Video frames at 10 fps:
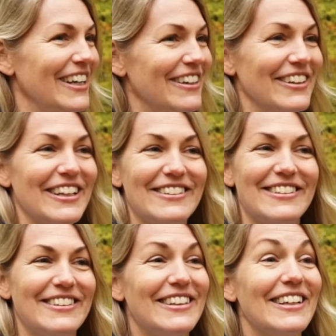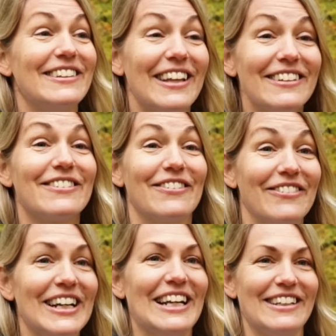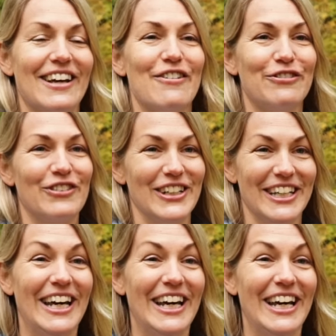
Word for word: you know, that's, that, that's a really tough one.